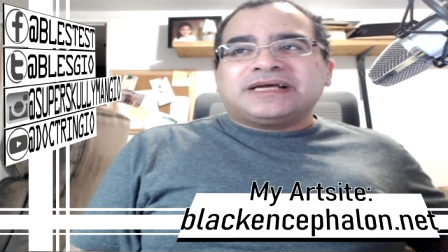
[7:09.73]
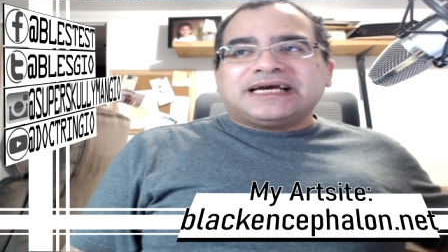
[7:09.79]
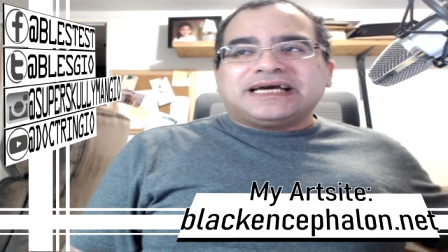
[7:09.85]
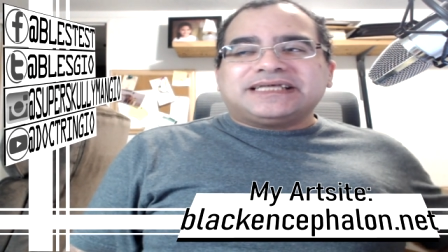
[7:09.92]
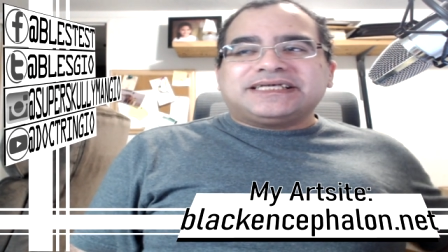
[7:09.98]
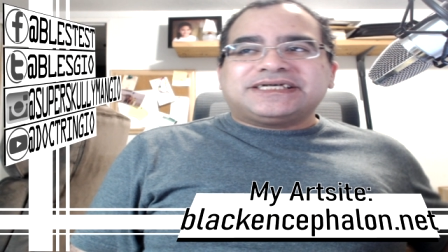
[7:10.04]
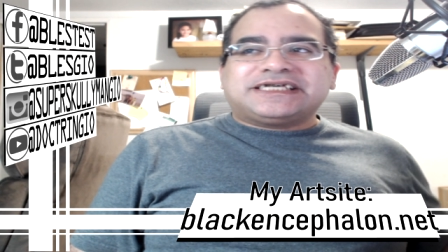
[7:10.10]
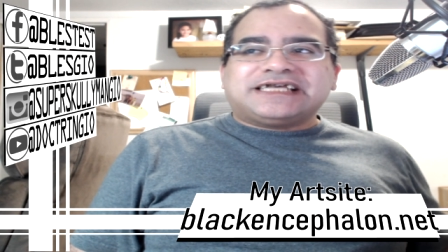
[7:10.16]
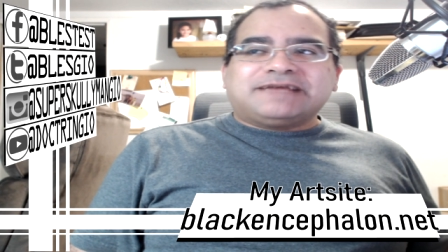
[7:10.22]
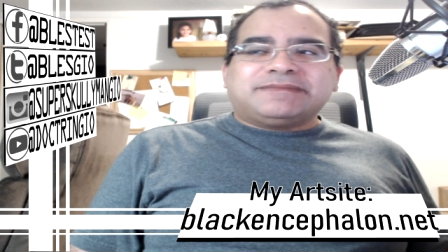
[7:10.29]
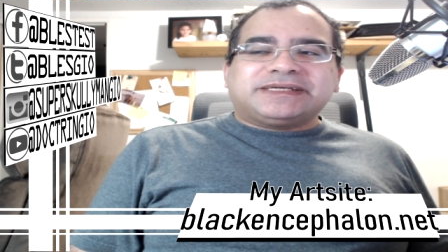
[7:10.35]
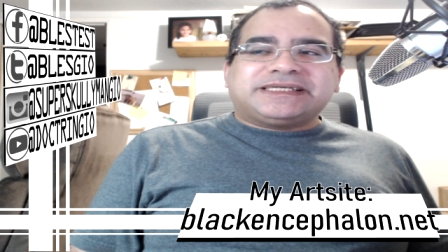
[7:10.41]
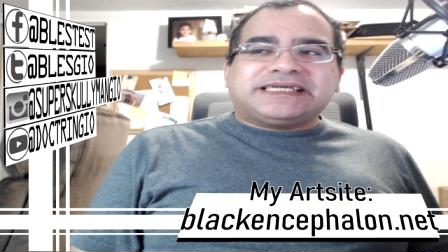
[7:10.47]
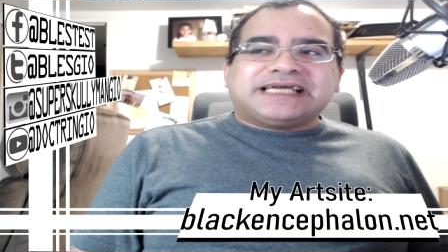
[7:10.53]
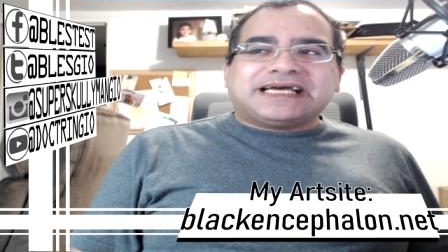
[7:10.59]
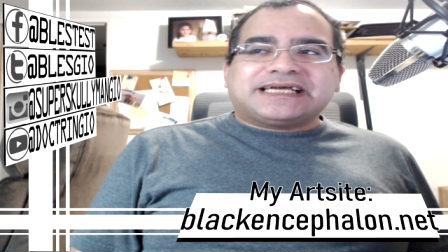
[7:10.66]
at the same
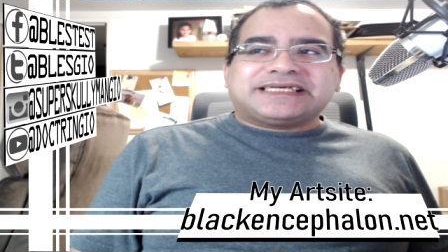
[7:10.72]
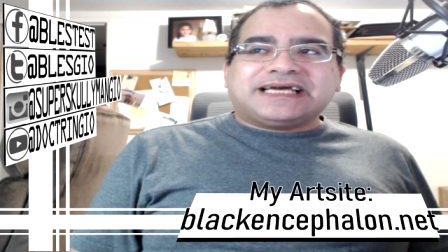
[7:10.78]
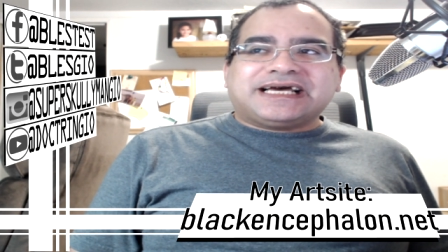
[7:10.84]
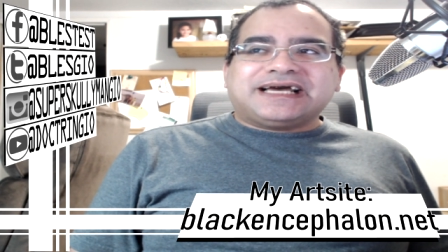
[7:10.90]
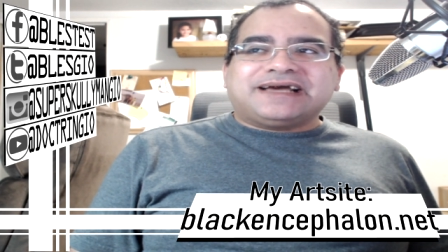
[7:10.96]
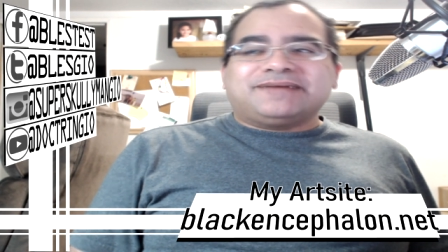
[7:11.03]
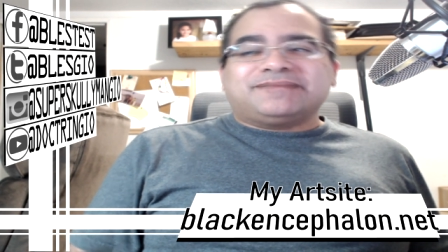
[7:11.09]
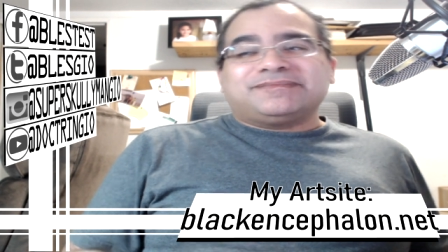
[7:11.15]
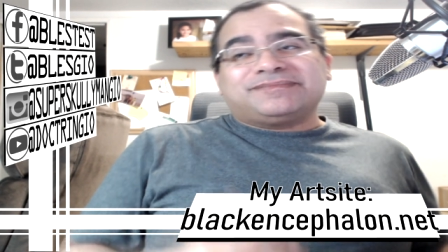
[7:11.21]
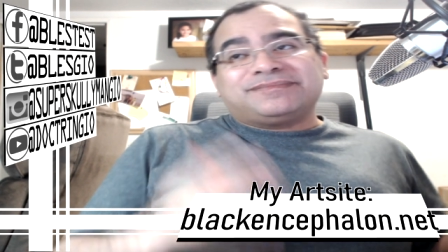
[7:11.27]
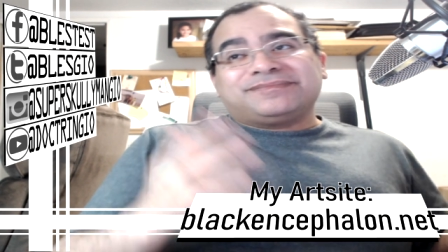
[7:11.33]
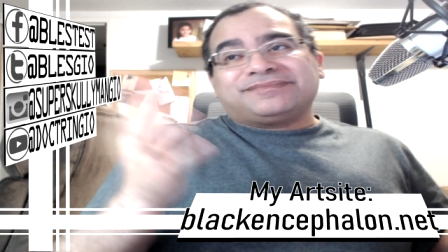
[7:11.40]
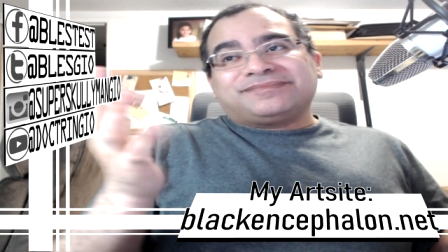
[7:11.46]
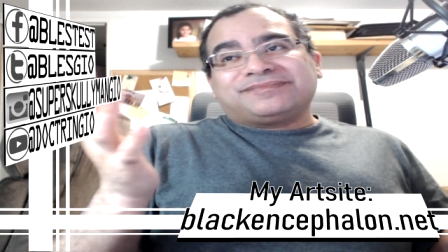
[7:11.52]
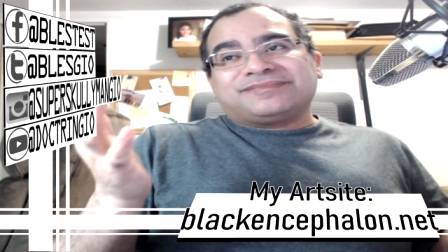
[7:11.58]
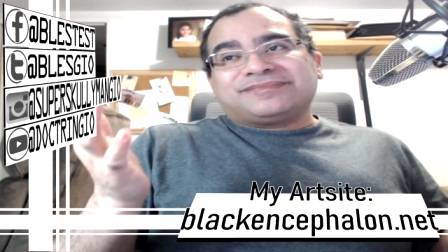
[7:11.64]
exact time.
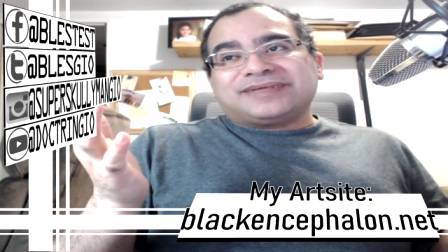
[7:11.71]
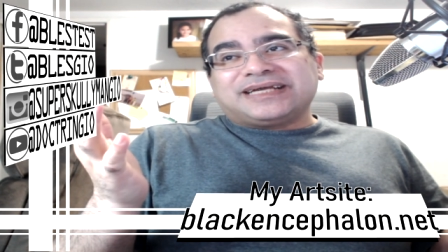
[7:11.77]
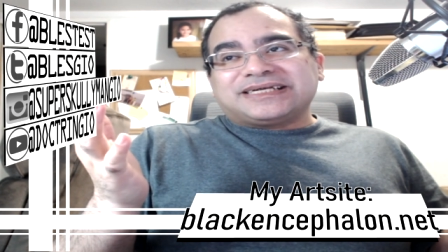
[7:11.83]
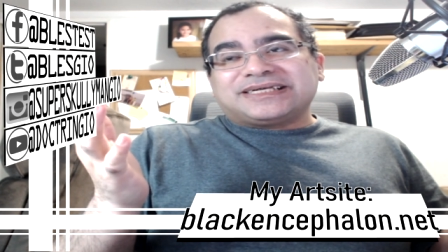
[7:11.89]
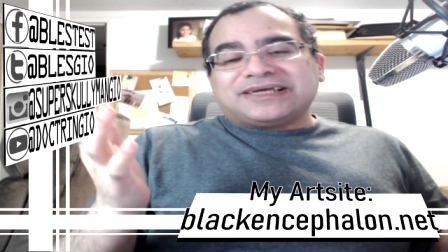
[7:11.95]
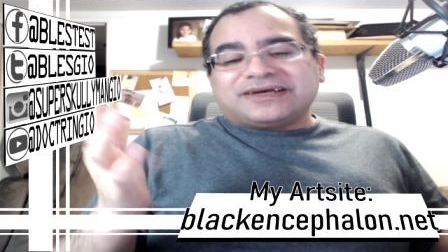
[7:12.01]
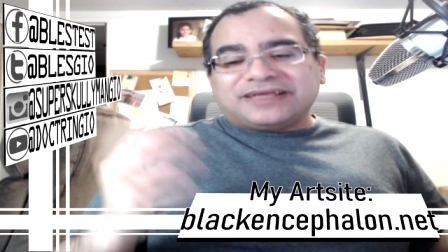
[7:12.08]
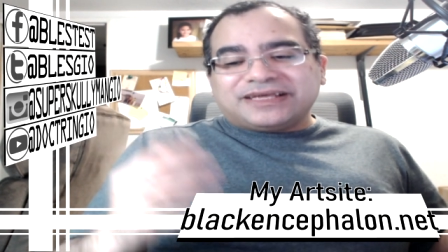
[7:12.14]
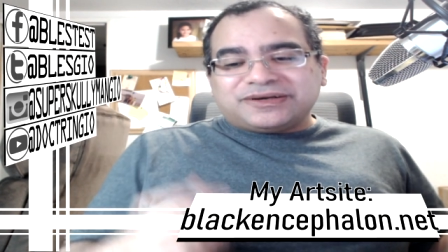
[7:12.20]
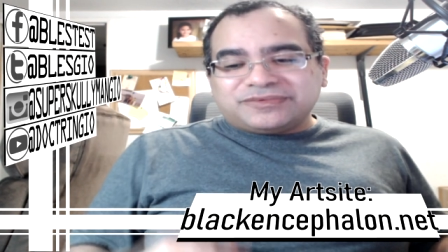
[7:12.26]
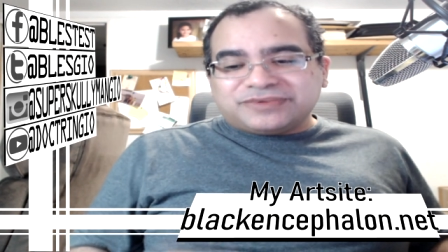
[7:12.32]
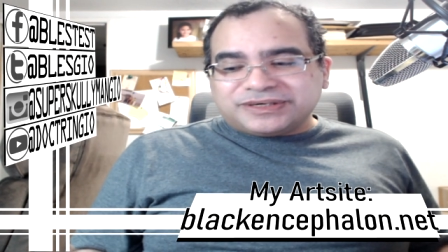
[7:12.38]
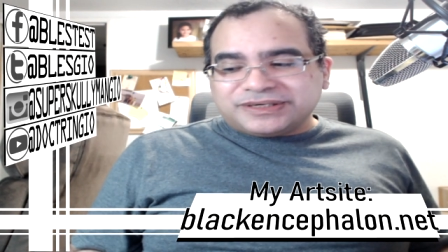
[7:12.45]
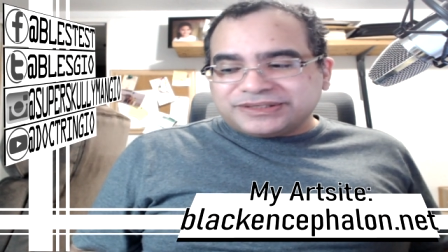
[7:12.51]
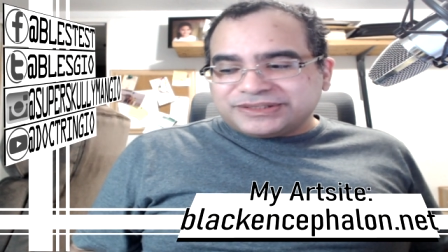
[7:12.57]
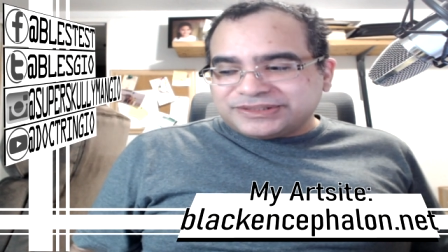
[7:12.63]
That's how that
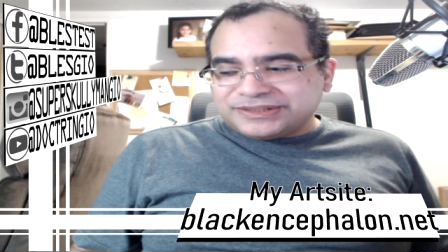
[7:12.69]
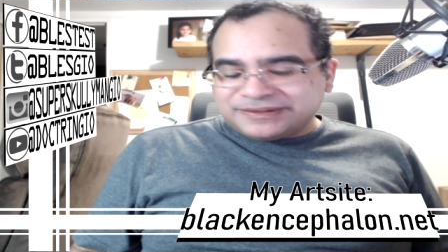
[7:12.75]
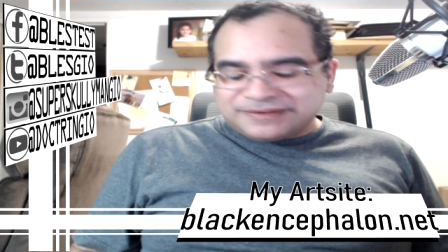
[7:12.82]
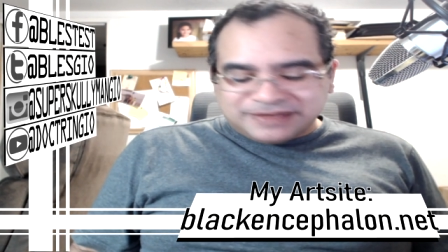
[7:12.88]
works.